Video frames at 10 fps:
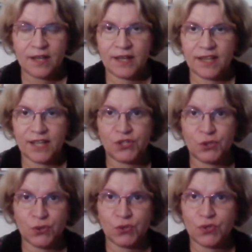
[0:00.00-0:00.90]

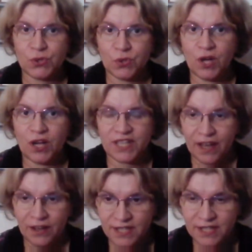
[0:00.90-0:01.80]
to her
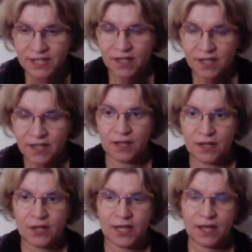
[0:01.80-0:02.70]
death,
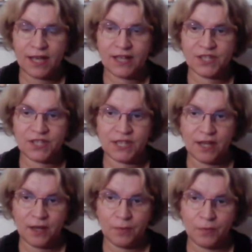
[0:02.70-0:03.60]
and
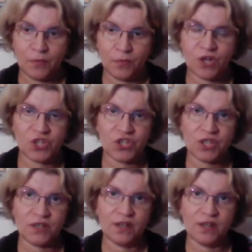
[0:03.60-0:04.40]
wish